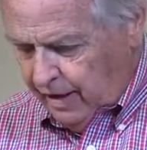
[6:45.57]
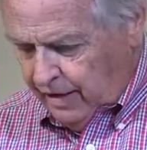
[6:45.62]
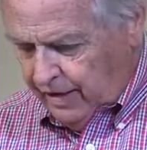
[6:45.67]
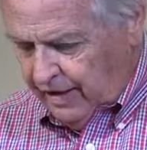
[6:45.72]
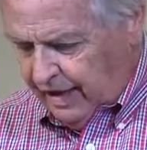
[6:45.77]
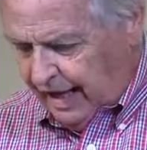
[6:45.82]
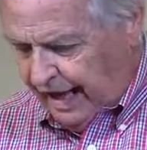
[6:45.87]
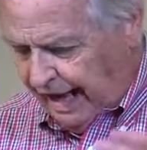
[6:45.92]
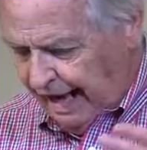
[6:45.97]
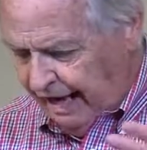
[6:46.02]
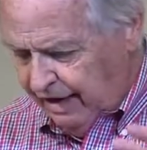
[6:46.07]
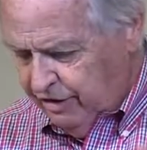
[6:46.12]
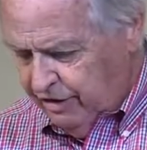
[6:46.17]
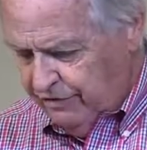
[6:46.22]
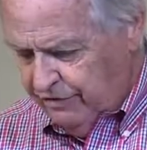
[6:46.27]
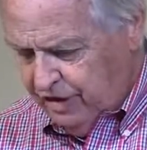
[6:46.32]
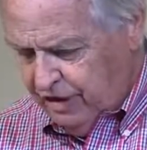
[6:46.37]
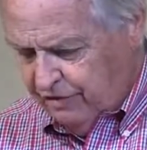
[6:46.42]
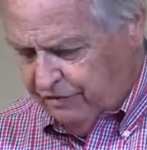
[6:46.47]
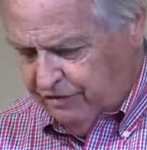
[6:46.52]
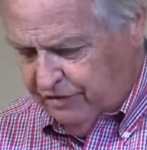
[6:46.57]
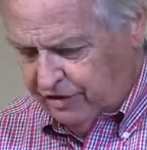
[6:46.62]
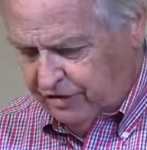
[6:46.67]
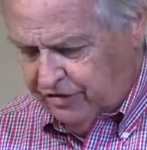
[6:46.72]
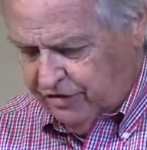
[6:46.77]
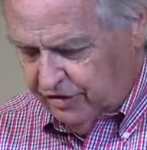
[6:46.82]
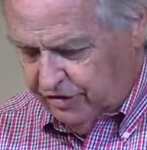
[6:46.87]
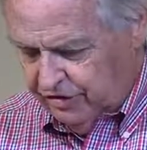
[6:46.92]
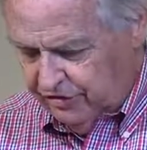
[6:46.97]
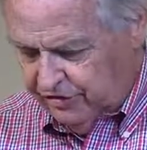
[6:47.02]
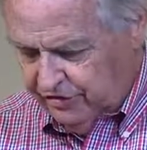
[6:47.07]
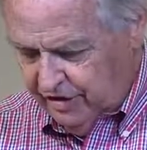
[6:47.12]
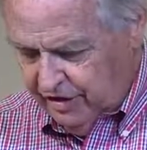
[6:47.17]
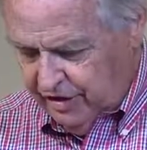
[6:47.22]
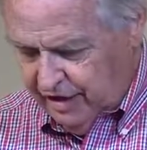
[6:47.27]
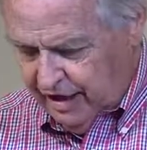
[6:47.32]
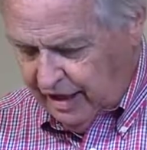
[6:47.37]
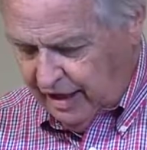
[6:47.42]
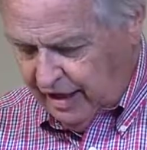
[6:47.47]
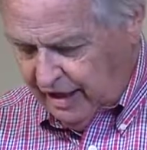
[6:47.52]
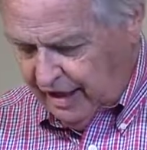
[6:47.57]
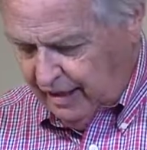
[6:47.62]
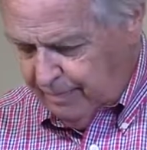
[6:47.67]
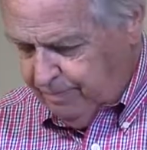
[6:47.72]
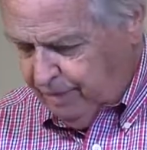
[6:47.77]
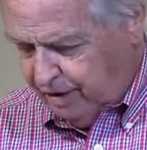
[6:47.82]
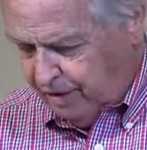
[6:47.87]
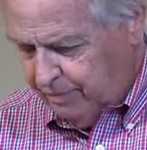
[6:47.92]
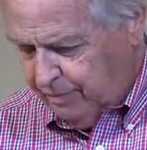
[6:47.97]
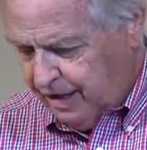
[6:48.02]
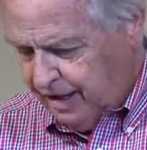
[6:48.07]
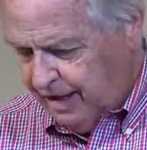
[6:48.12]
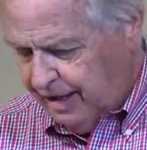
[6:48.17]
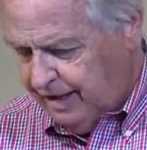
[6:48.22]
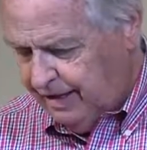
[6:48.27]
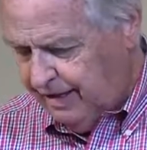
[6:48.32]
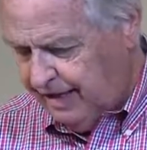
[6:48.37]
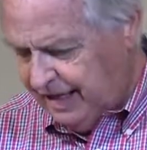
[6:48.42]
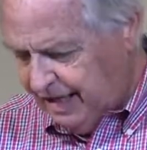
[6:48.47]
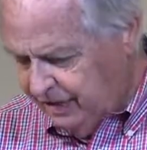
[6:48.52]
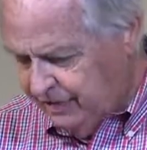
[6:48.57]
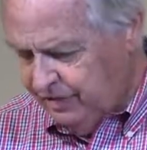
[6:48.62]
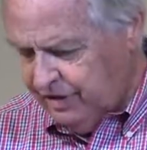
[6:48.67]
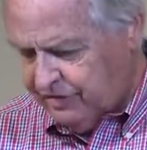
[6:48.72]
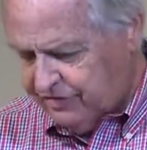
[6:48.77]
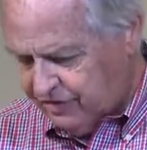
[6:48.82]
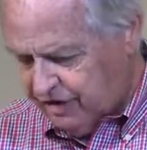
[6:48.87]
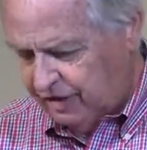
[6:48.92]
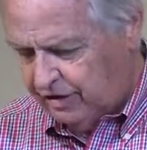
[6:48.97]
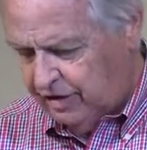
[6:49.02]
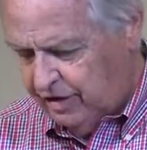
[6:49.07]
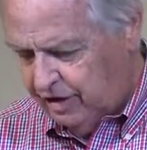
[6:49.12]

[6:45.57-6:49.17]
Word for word: the hand of the officials, pardon me, and in this